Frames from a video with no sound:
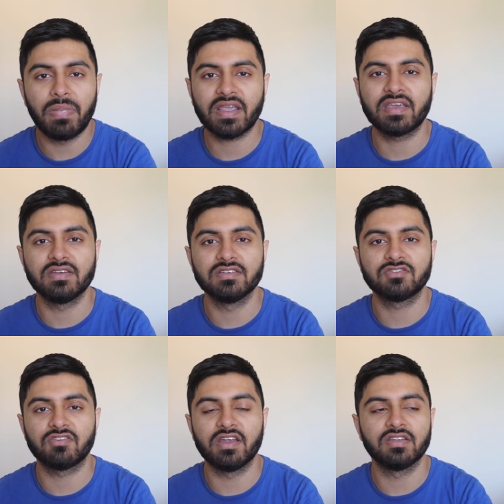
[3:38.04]
back in his
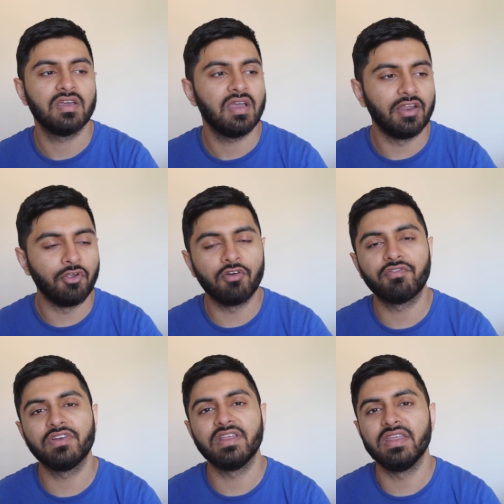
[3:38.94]
stride, and
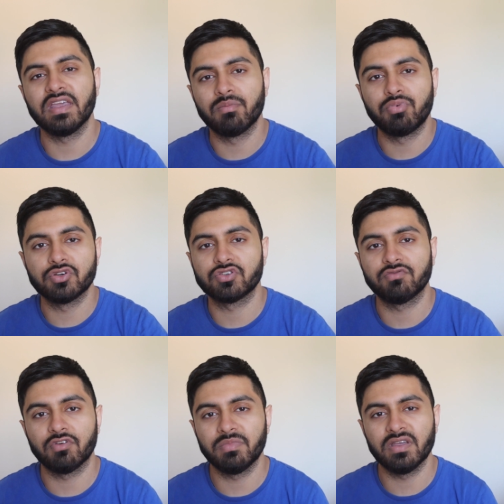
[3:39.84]
hopefully he can push on
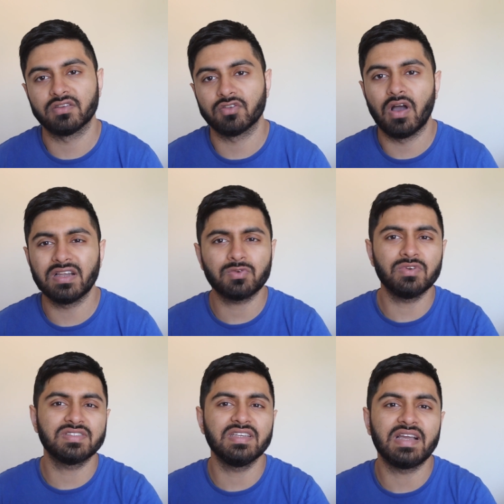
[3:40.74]
from there. So I just
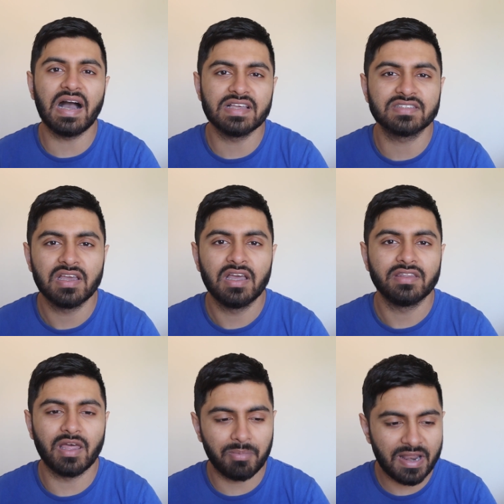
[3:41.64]
want to see guys
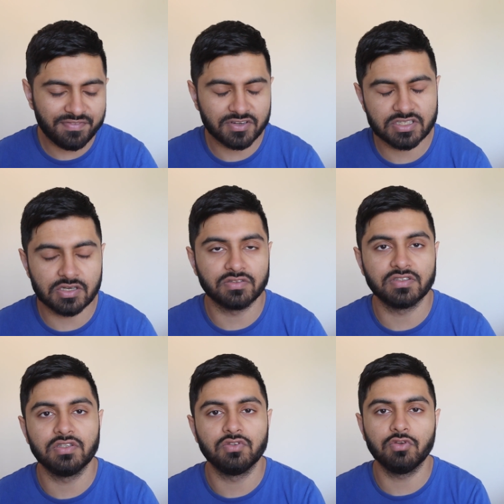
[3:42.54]
that play for
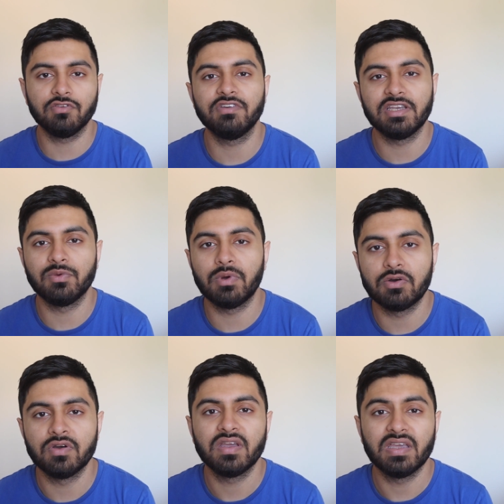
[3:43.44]
Chelsea do really
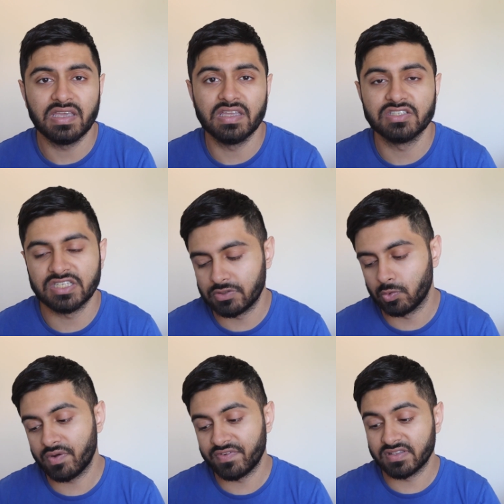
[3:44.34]
well in general,
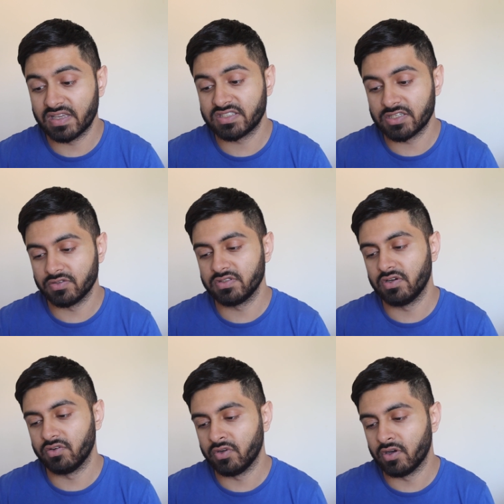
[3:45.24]
whether it's at Chelsea
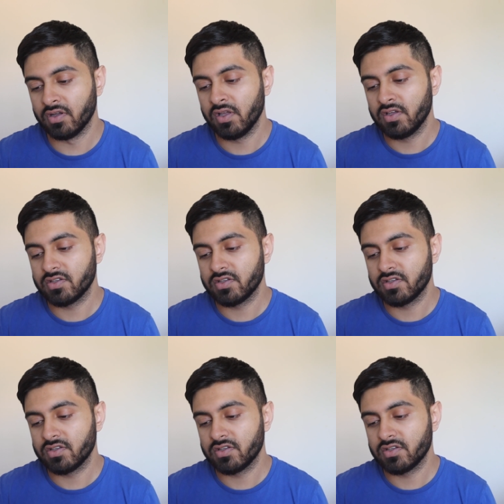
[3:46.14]
or not.